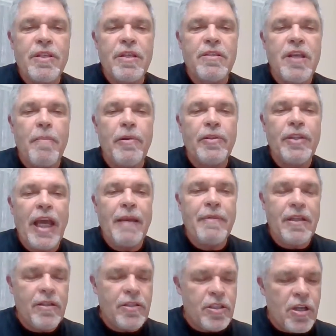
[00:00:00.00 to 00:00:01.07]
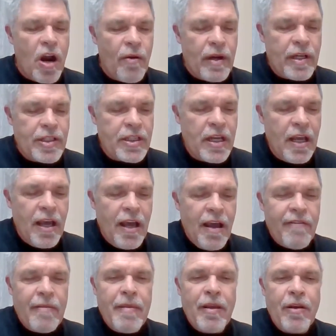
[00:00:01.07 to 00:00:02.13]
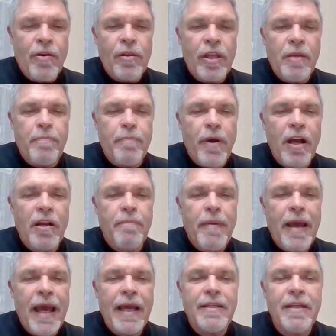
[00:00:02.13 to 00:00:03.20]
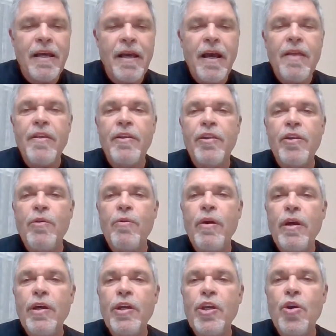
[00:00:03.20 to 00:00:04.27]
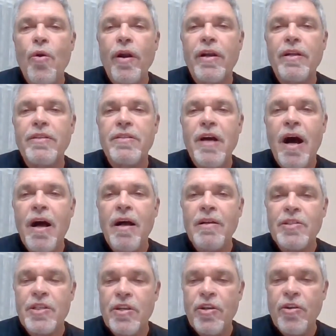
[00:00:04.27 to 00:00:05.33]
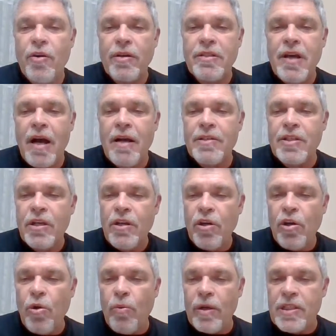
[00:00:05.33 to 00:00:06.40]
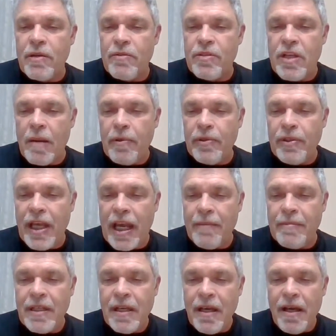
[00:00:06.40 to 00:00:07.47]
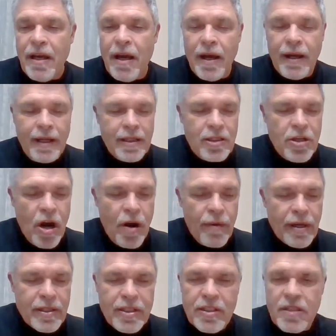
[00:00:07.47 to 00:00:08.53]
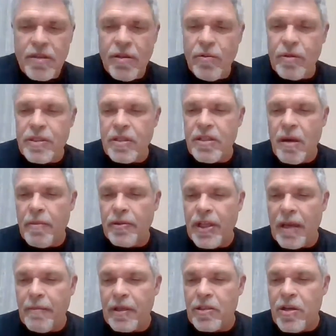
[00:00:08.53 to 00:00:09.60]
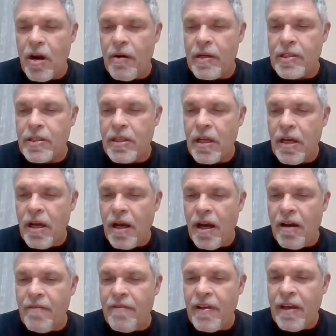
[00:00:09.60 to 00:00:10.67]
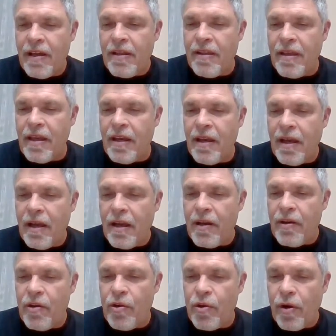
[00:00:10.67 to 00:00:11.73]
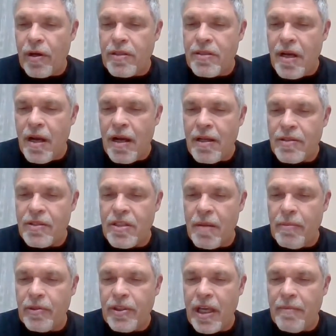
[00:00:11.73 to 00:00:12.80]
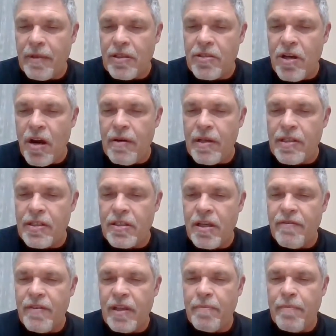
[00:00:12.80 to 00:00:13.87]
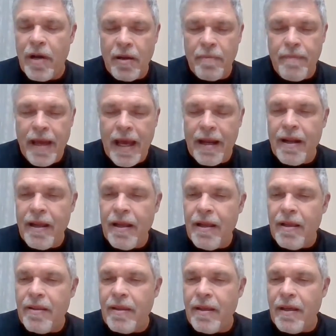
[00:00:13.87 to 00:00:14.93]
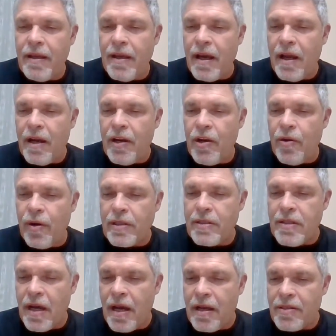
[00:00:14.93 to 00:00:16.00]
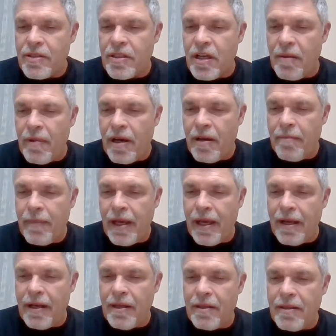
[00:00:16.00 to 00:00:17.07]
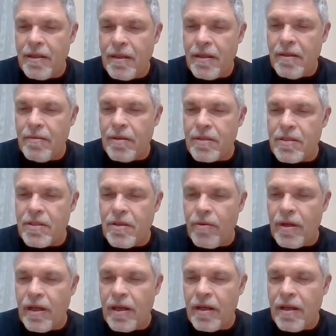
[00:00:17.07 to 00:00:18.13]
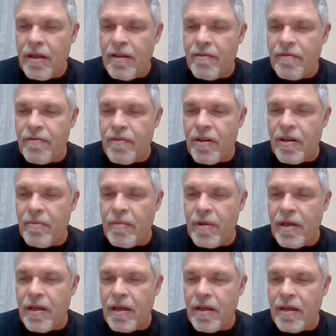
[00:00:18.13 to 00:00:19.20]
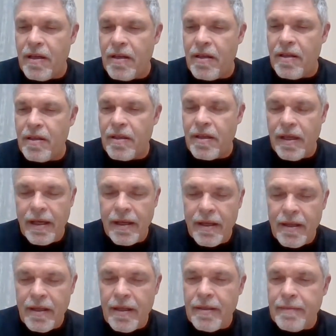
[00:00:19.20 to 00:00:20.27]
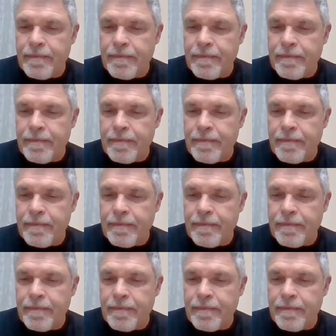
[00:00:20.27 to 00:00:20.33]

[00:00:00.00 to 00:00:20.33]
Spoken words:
Who was a double-named guitarist from the early punk band, the New York Dolls? The New York Dolls, who was their double-named guitarist? Who was a double-named guitarist of the New York Dolls? Double-named guitarist of the punk band, the New York Dolls. Come on, man. What's going on? Okay.